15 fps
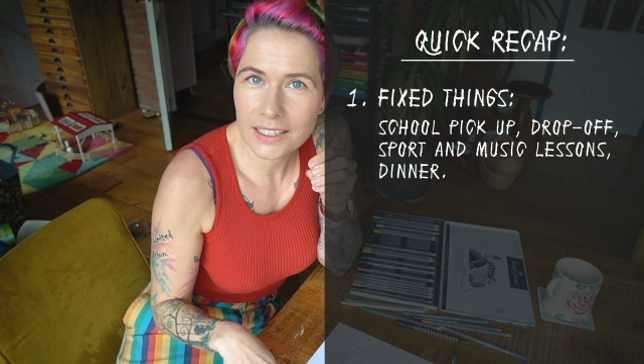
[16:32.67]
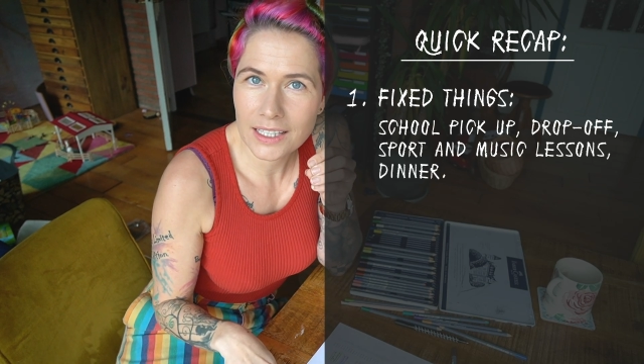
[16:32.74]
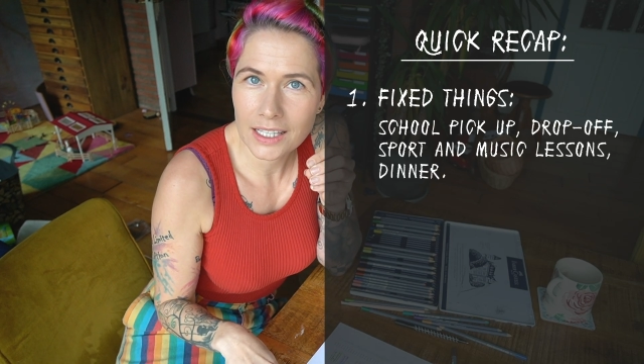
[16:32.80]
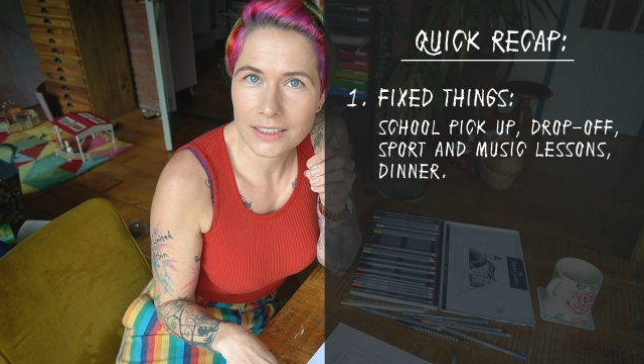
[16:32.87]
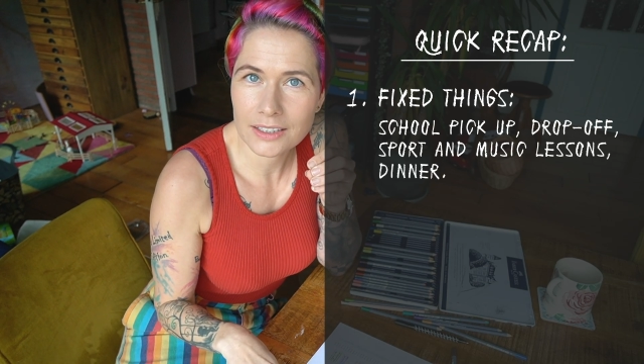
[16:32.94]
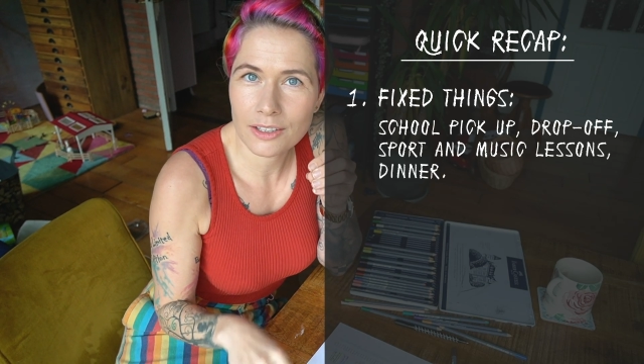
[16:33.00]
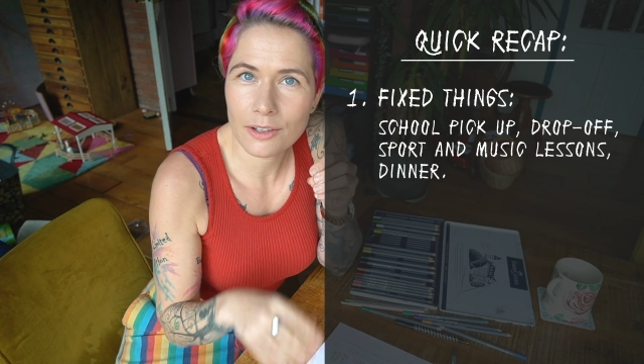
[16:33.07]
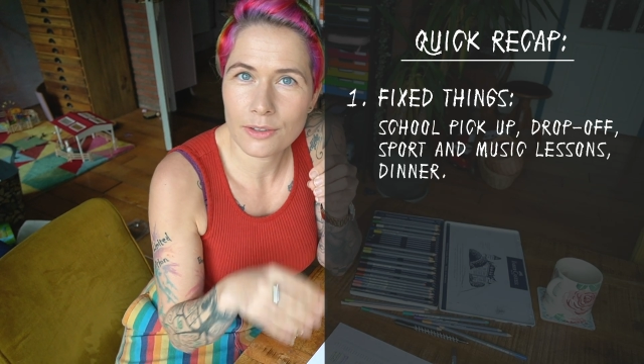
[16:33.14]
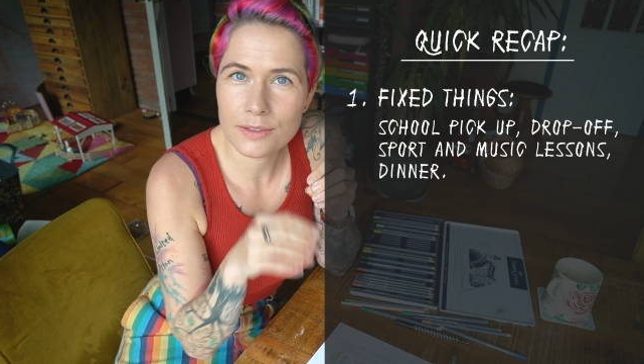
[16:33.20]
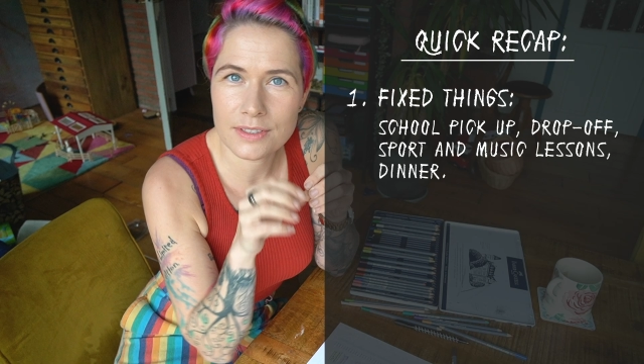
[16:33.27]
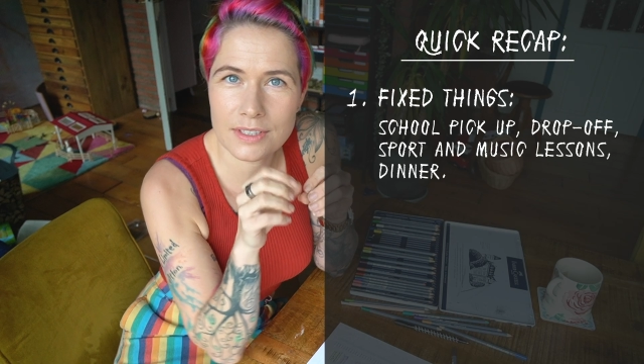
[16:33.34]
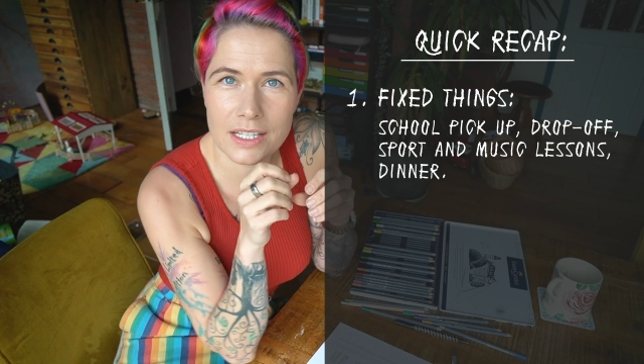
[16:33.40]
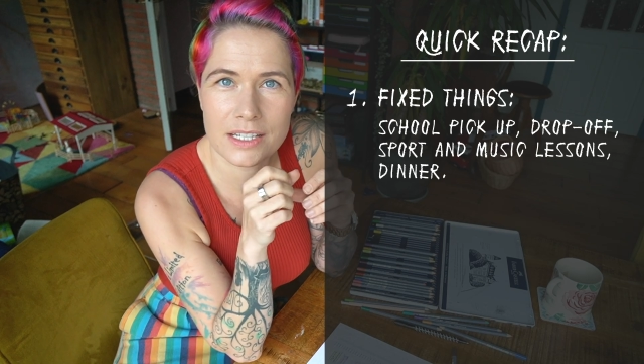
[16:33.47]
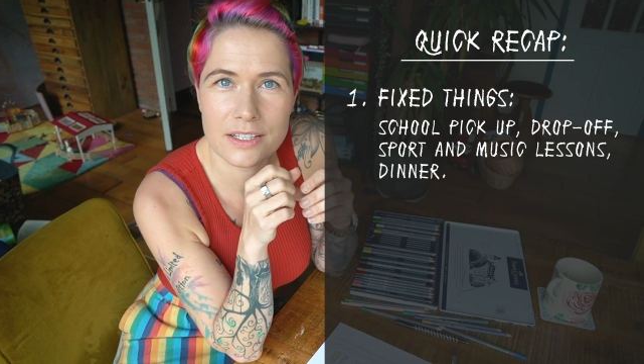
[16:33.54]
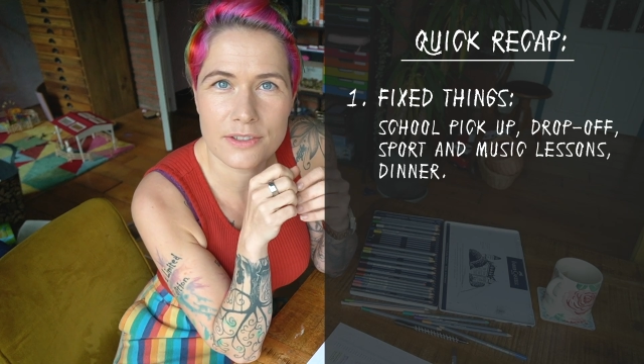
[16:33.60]
that
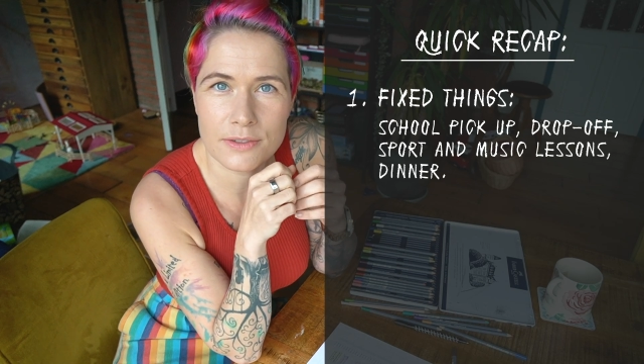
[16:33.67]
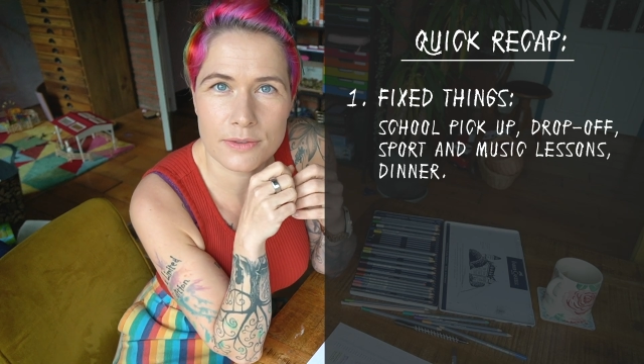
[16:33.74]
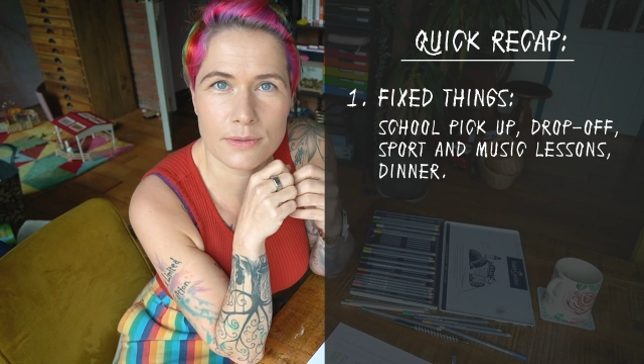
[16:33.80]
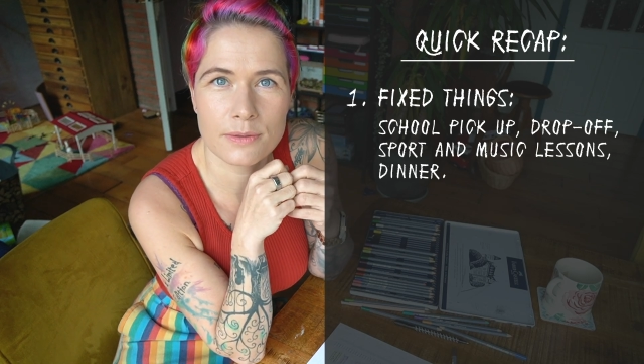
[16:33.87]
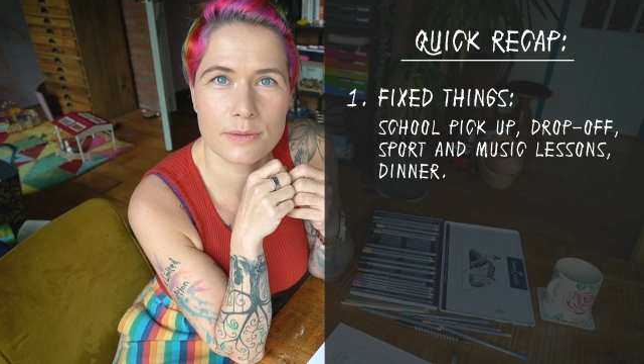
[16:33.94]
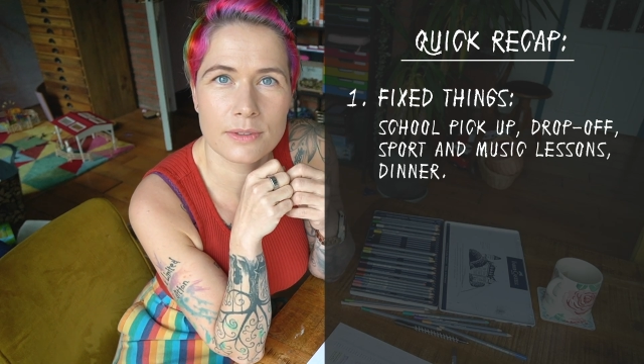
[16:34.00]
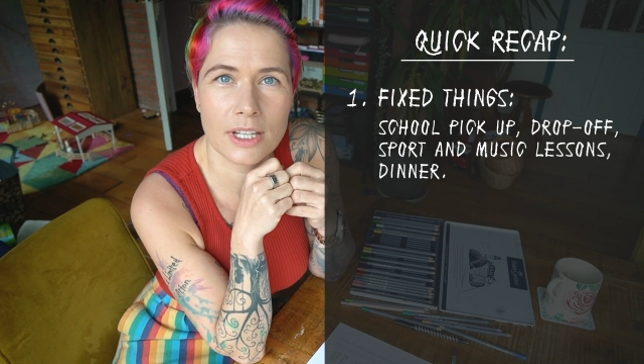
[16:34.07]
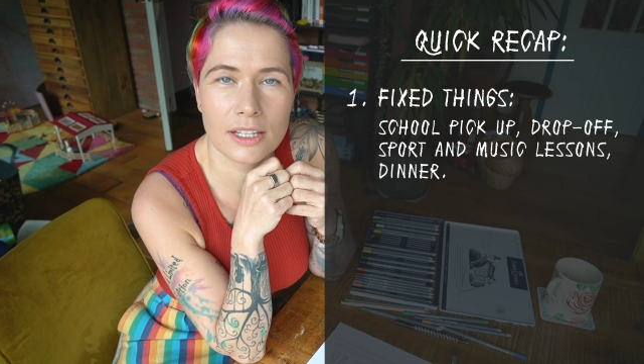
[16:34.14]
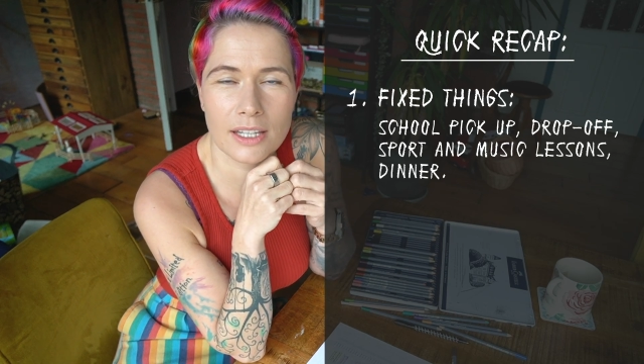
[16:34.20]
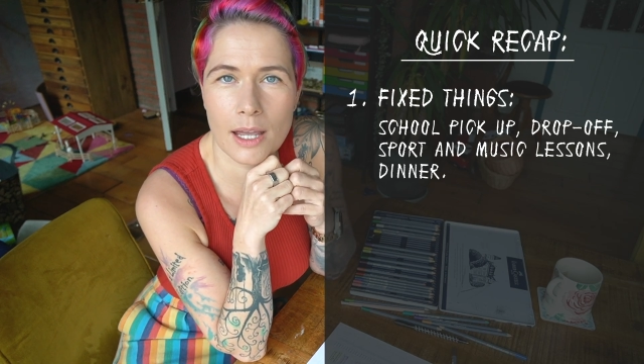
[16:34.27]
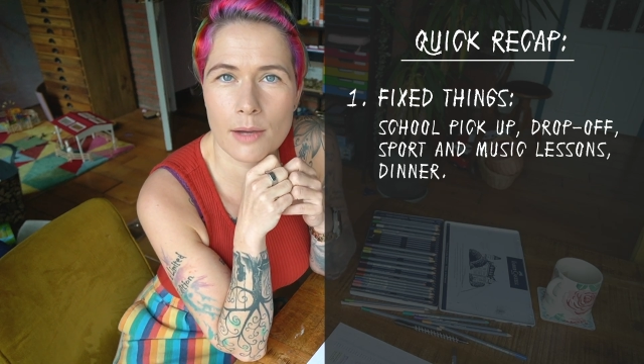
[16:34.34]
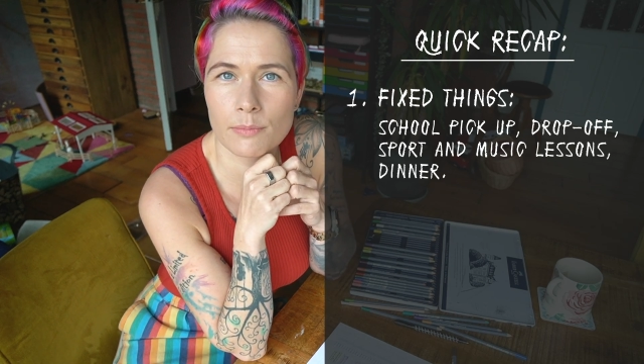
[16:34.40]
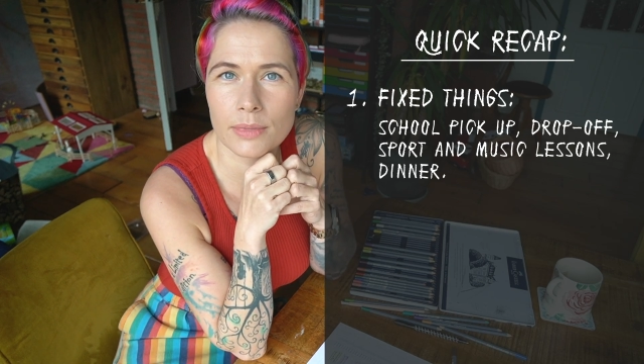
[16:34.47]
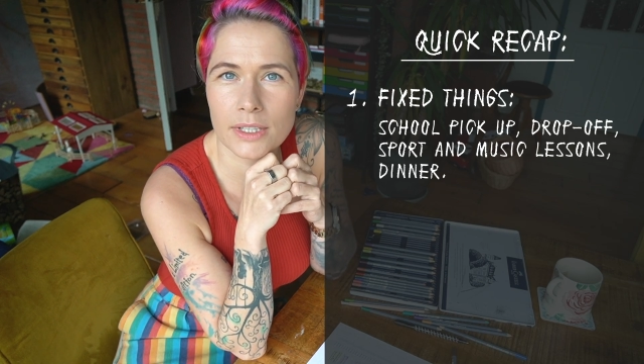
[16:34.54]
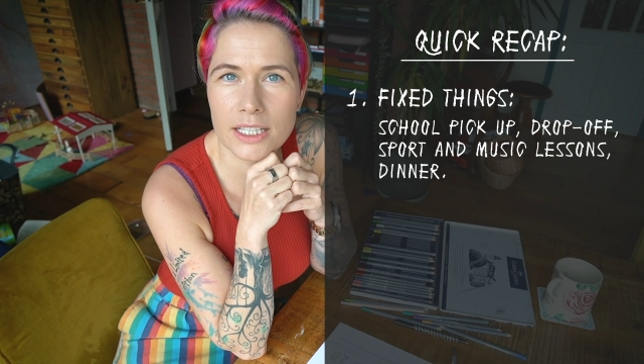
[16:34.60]
goes into the
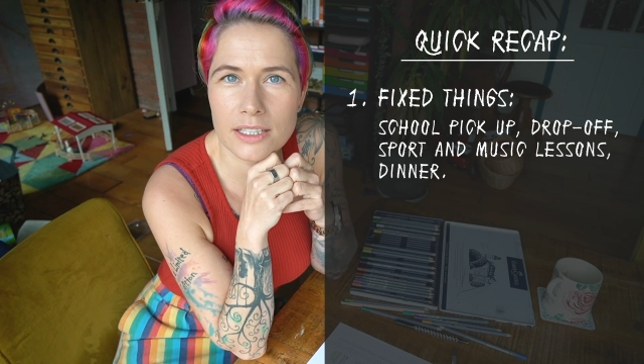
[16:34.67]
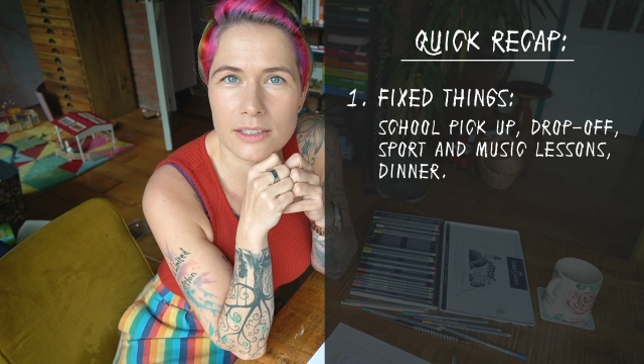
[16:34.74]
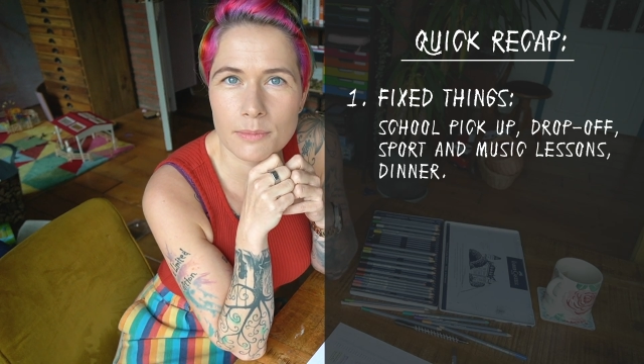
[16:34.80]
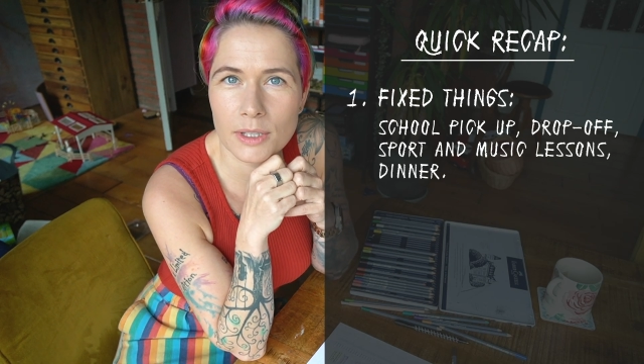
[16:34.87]
template